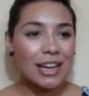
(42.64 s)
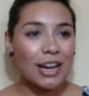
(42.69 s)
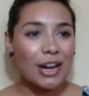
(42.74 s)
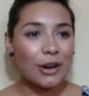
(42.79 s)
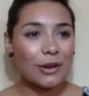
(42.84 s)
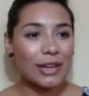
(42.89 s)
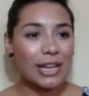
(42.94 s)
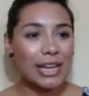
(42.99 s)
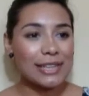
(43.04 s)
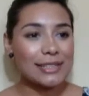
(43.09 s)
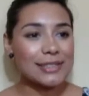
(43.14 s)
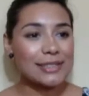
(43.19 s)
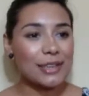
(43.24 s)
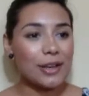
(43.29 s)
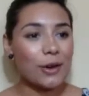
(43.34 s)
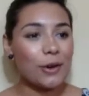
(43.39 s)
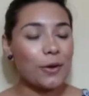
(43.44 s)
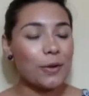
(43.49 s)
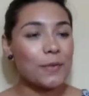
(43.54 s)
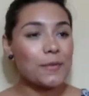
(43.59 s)
Okay,
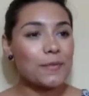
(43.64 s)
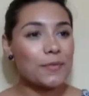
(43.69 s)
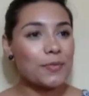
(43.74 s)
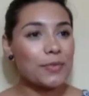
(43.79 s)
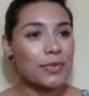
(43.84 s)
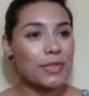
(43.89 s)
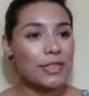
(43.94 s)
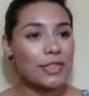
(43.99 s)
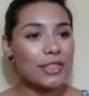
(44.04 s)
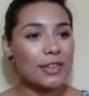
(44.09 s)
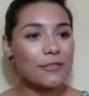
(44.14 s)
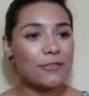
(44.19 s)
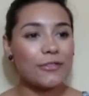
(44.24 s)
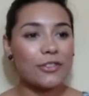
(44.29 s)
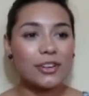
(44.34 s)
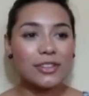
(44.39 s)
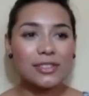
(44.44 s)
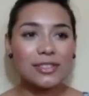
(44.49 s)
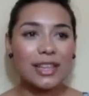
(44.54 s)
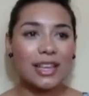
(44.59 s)
so the
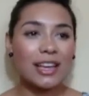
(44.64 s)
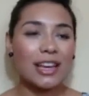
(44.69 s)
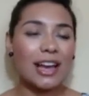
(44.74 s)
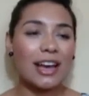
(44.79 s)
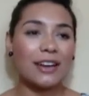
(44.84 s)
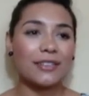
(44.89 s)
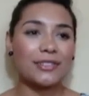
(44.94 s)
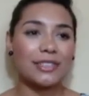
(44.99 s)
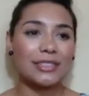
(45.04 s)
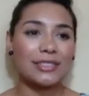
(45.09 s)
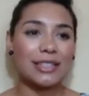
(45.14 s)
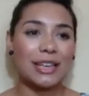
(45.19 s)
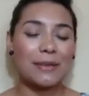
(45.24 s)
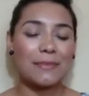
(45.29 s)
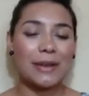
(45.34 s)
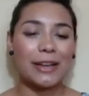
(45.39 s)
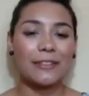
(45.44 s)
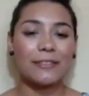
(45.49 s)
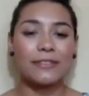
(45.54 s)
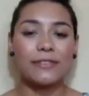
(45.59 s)
first thing I have to say,
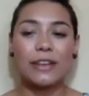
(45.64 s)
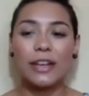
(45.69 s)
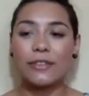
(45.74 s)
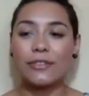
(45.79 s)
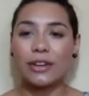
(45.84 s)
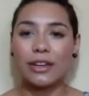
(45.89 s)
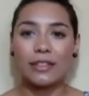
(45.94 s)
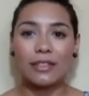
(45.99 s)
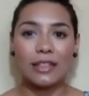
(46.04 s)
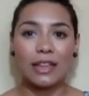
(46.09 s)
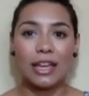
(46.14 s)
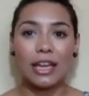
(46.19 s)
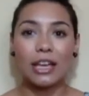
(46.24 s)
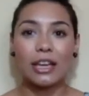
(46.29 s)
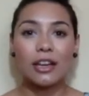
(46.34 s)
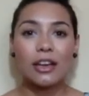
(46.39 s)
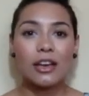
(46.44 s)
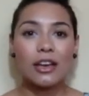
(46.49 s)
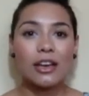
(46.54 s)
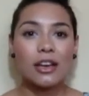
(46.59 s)
my favorite
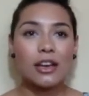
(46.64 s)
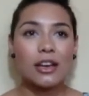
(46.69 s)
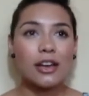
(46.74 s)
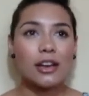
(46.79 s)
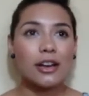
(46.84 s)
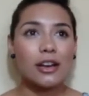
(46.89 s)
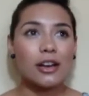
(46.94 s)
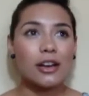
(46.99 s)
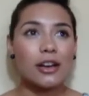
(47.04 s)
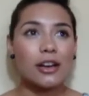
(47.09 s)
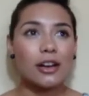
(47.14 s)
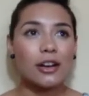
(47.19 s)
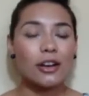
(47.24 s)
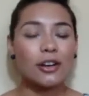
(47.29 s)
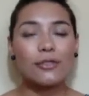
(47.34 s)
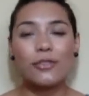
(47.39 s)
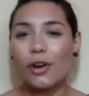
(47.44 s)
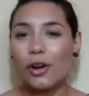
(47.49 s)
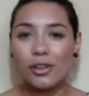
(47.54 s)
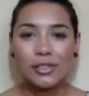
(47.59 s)
thing
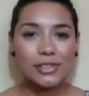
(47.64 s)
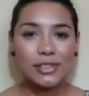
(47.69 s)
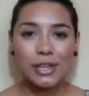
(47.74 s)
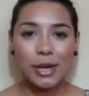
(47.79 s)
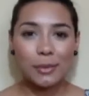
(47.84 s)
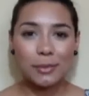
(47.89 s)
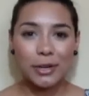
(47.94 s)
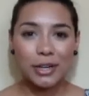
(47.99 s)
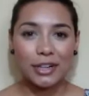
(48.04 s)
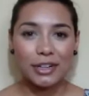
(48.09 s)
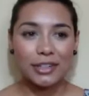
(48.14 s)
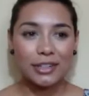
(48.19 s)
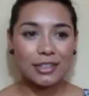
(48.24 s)
of all summer,